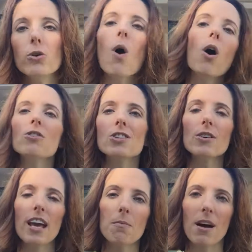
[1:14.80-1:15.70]
You
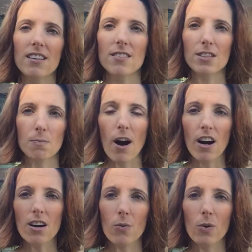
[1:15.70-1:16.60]
also get a box of
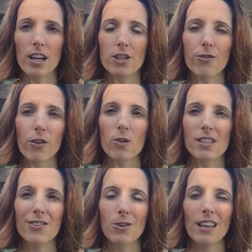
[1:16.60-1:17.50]
Spark, which for
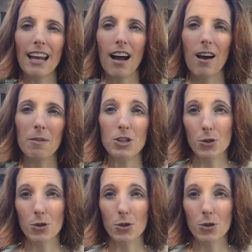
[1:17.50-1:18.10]
those of you that um,